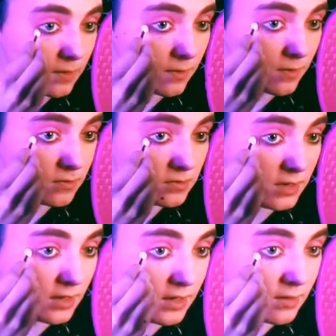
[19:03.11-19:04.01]
Go to the
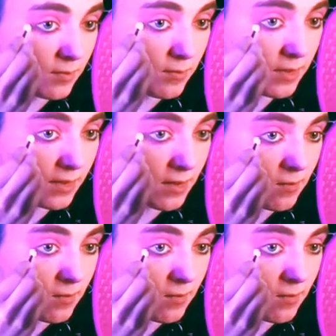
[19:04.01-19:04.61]
end of my makeup.